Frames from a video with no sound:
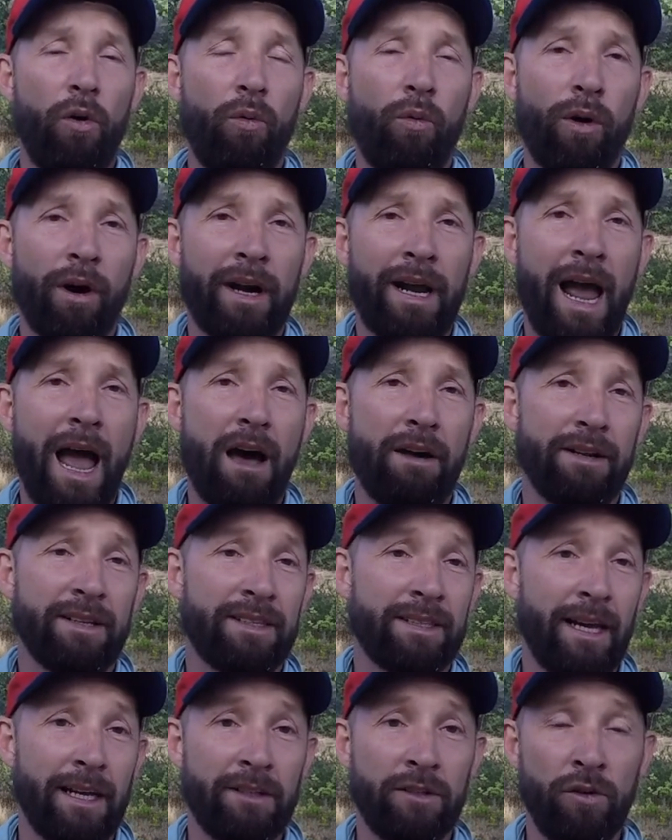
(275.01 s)
work out at,
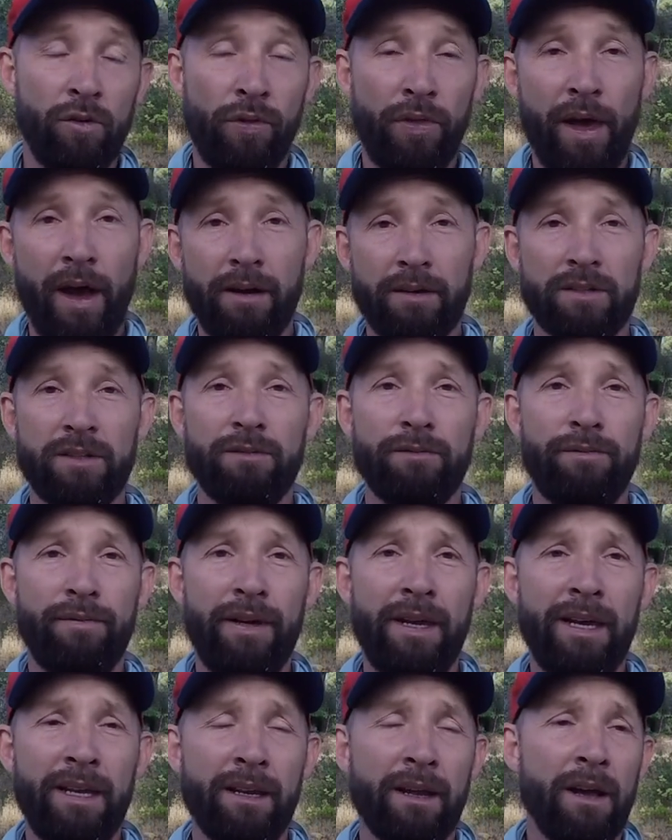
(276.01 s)
say, 2,000
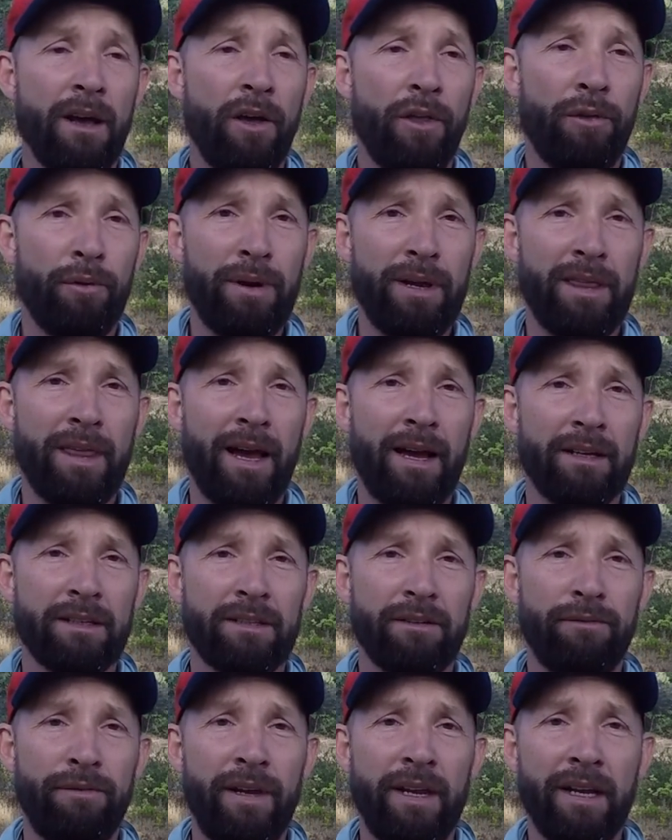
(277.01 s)
feet,
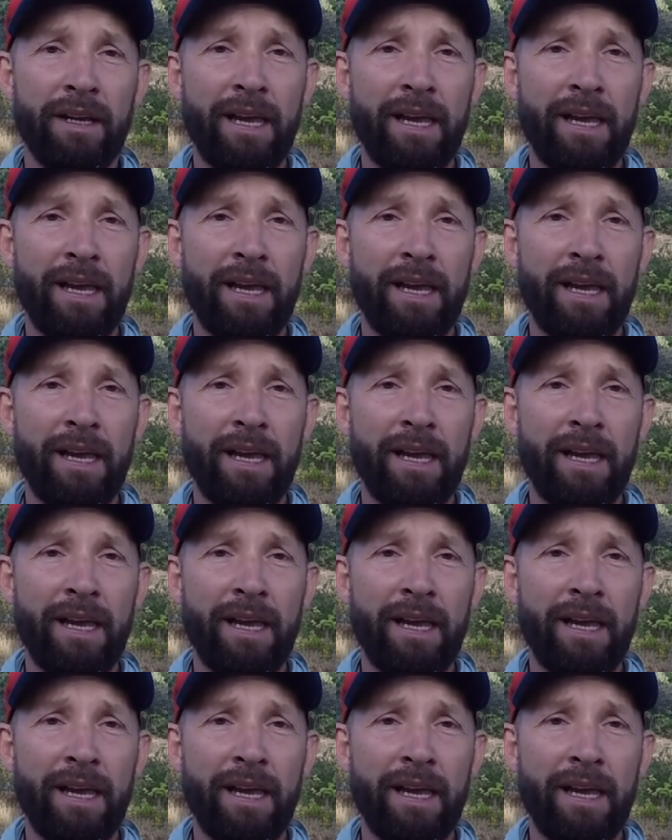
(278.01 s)
3,000 feet.